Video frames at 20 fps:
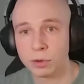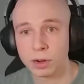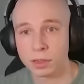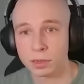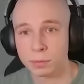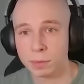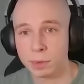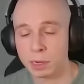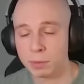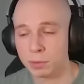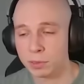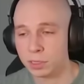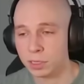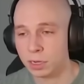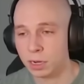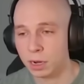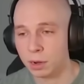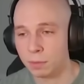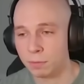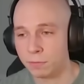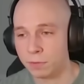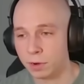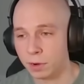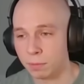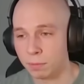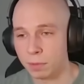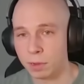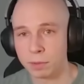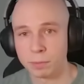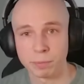other people to come
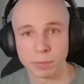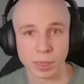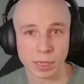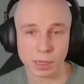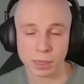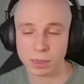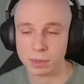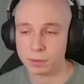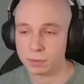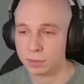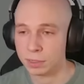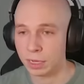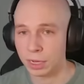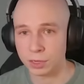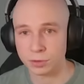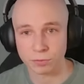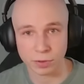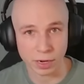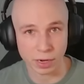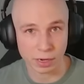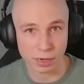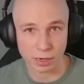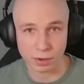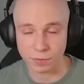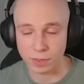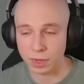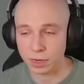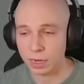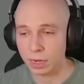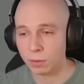from B/red. If
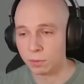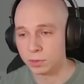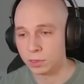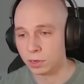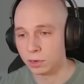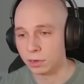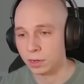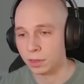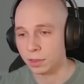that guy was already